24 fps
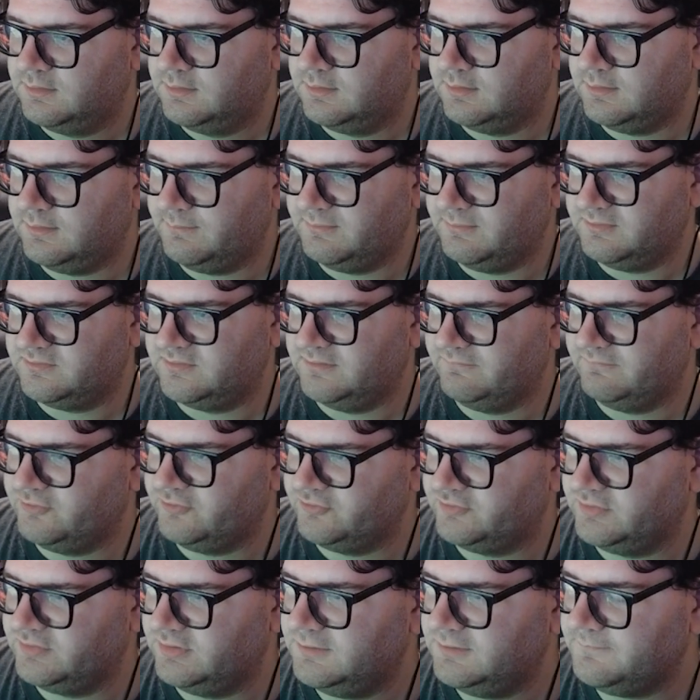Let me see if there's
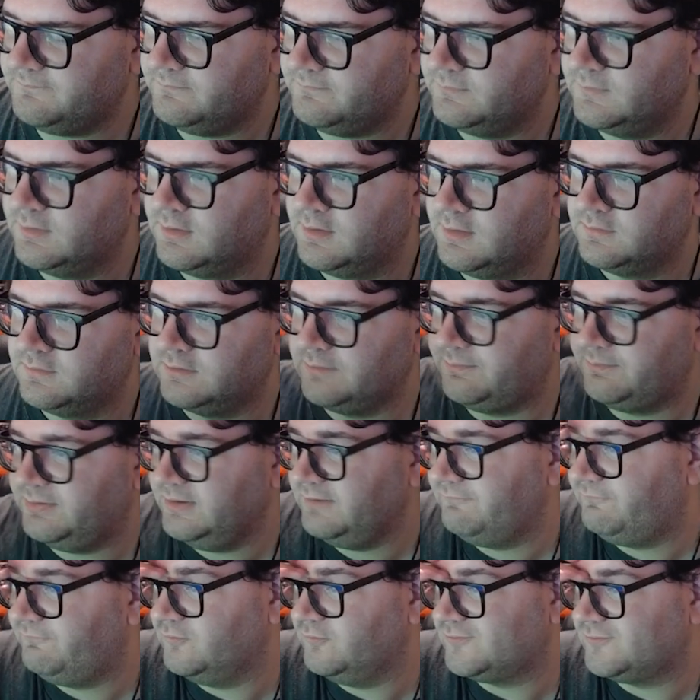any. The plane
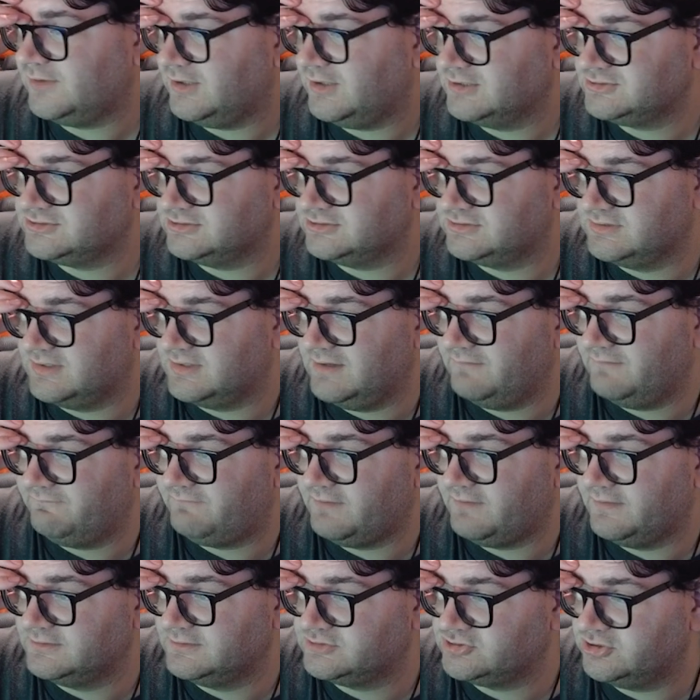fuselage that the gang find
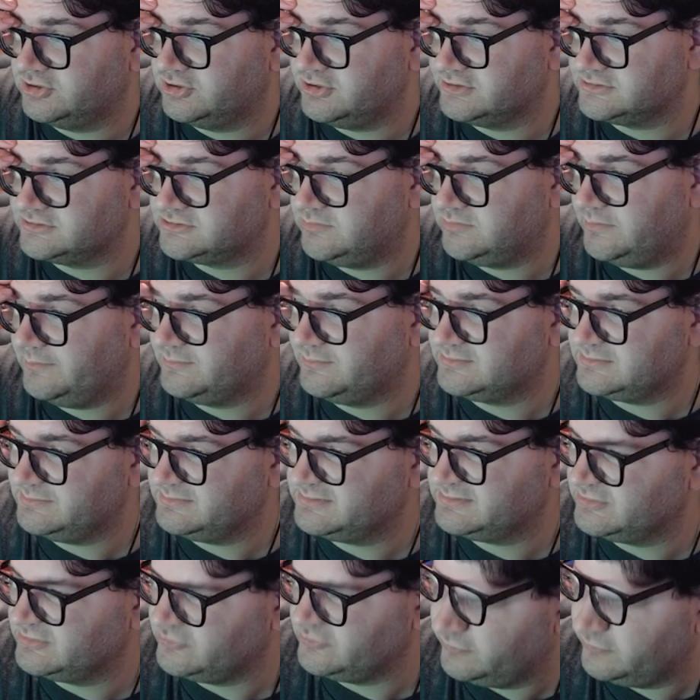in the junkyard somewhat resembles
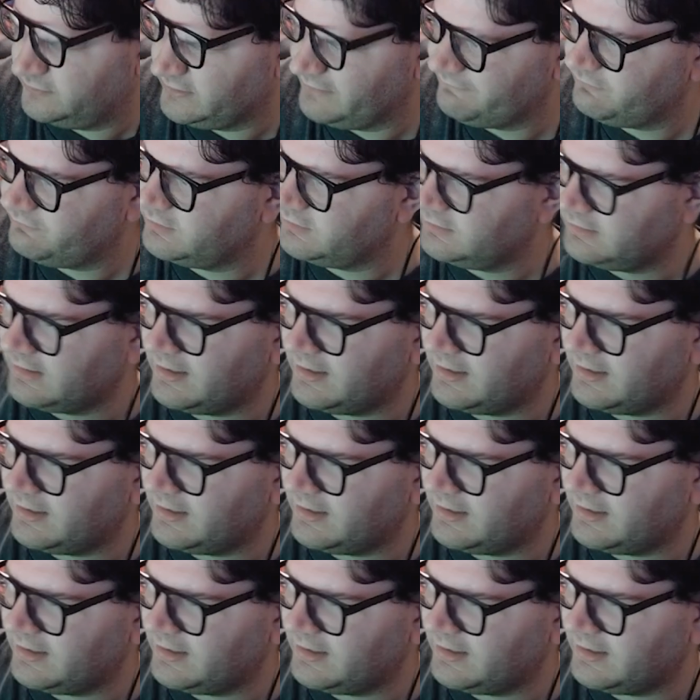a North African